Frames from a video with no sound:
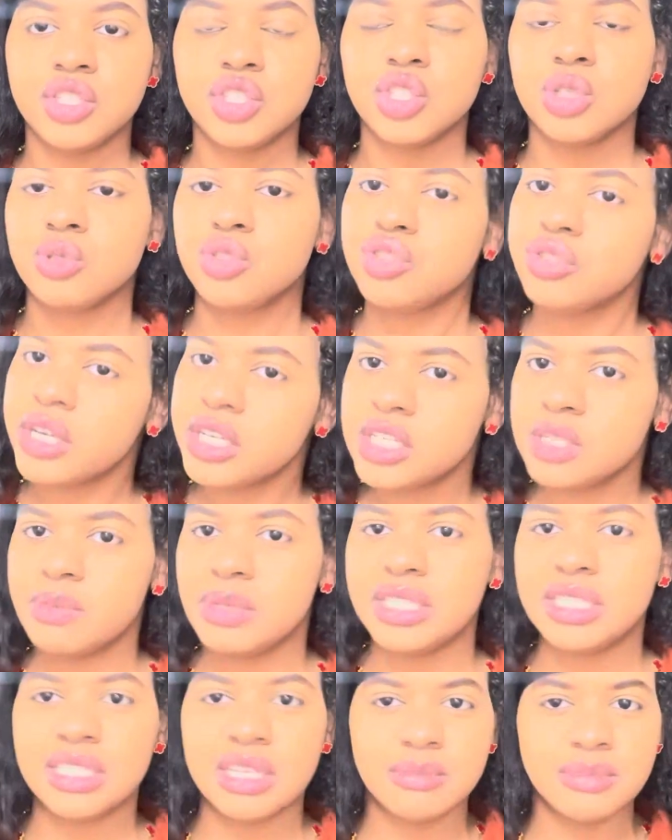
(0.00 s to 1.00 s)
So trust
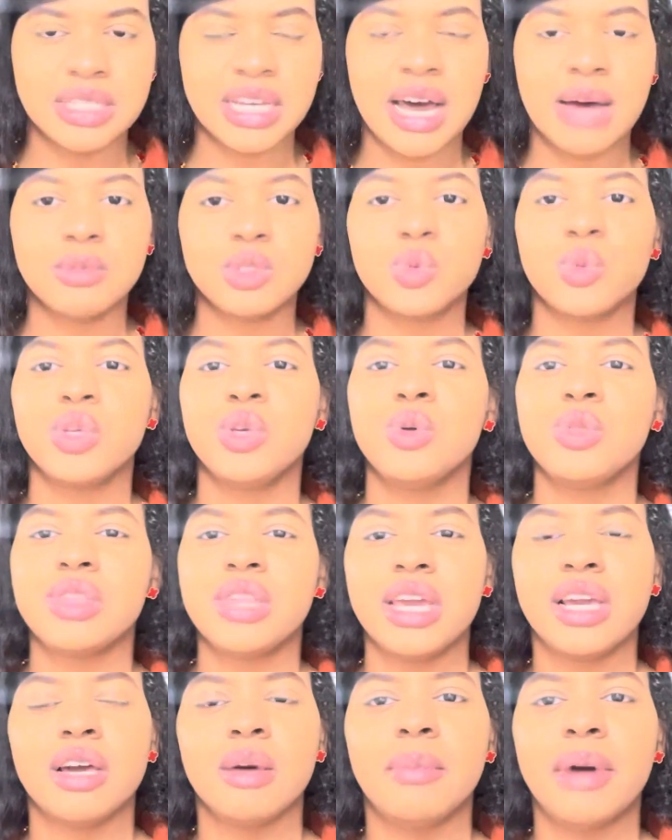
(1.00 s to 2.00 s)
me, sometimes when you
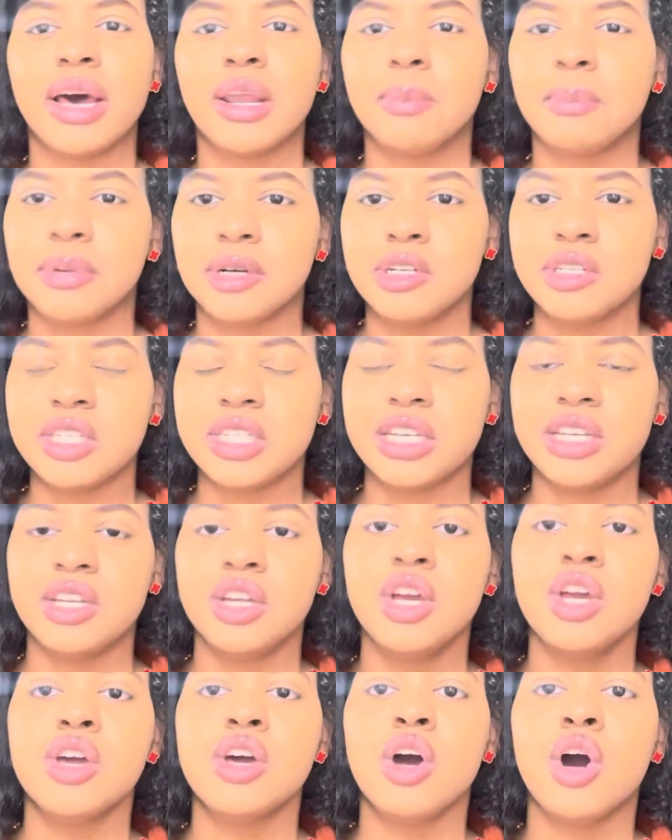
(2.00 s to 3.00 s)
think about a
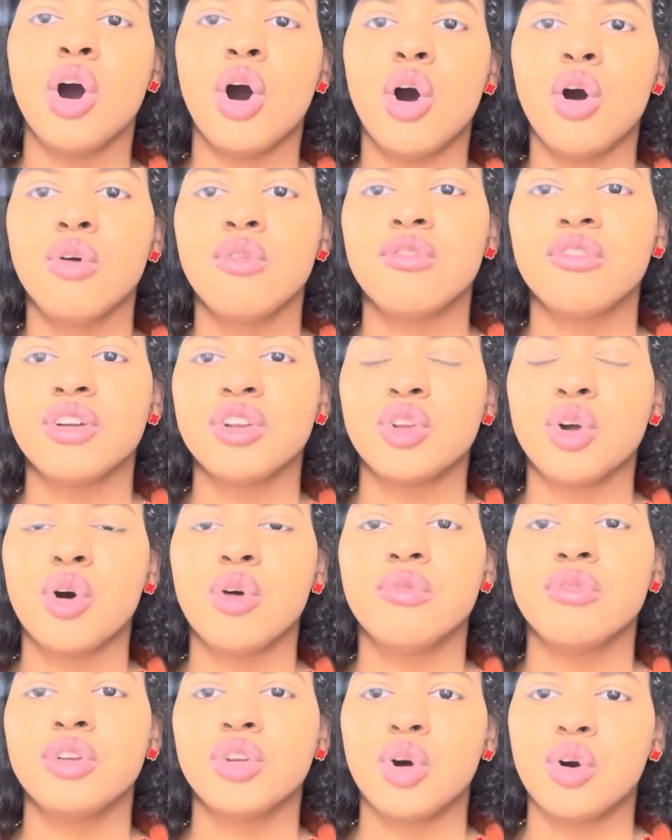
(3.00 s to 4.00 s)
person over and
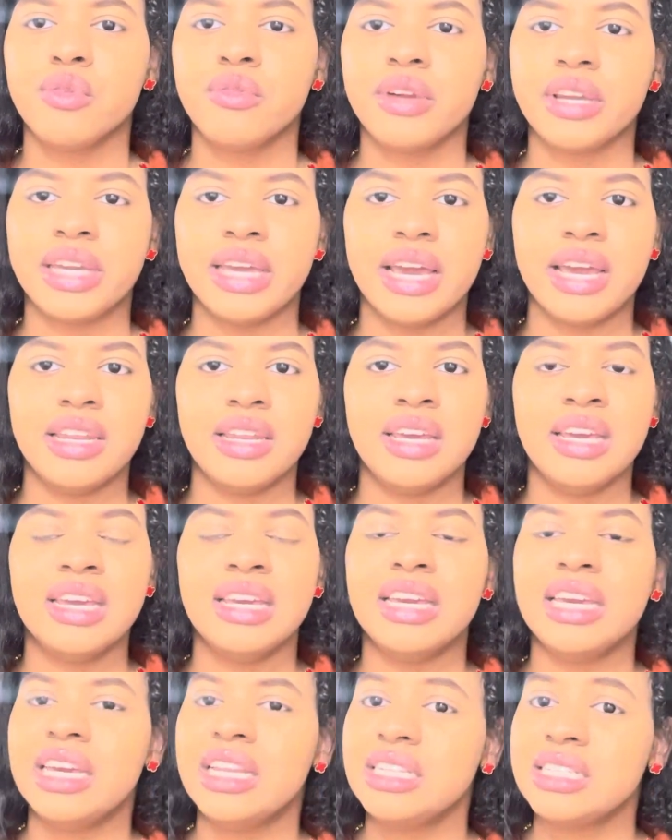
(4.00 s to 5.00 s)
over and over again,
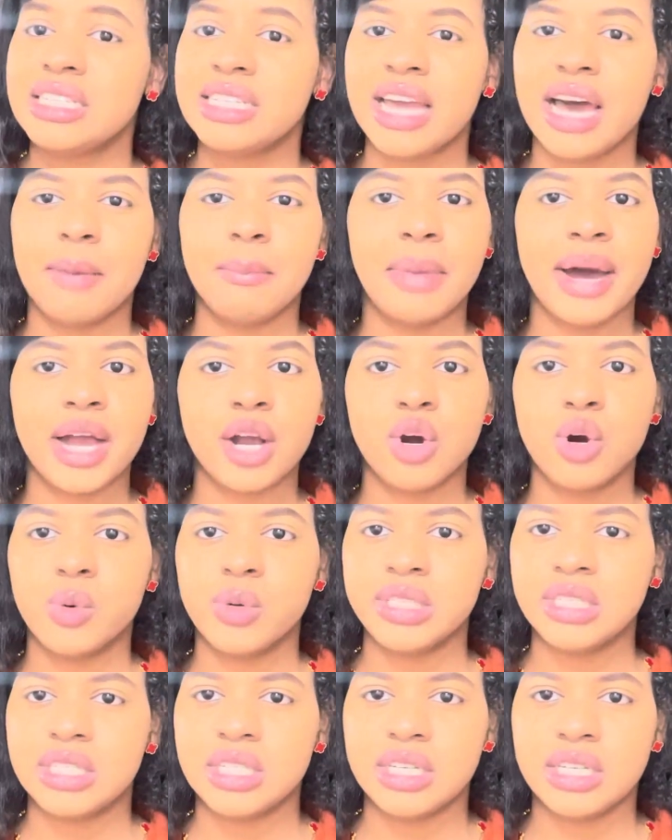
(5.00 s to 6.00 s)
it is not by
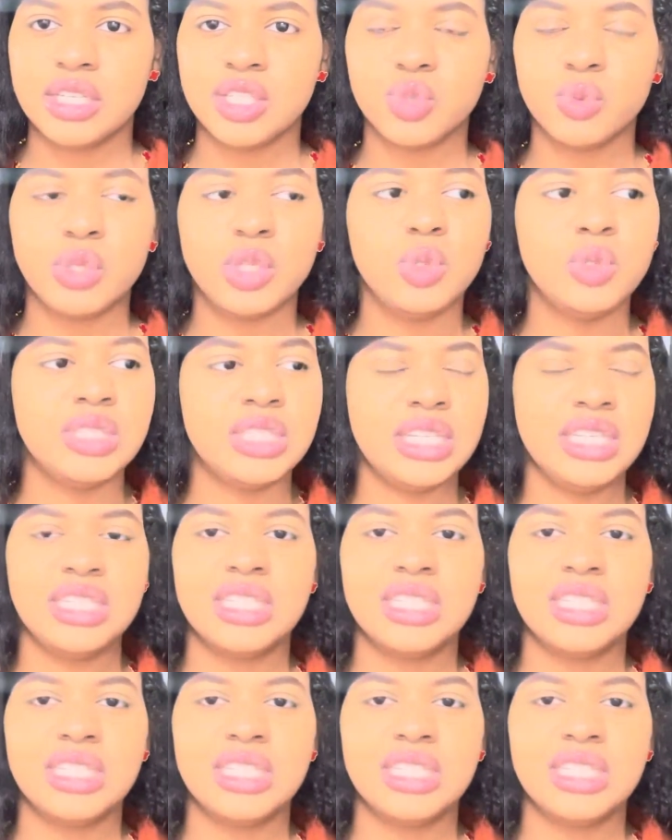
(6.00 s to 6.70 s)
coincidence. When you see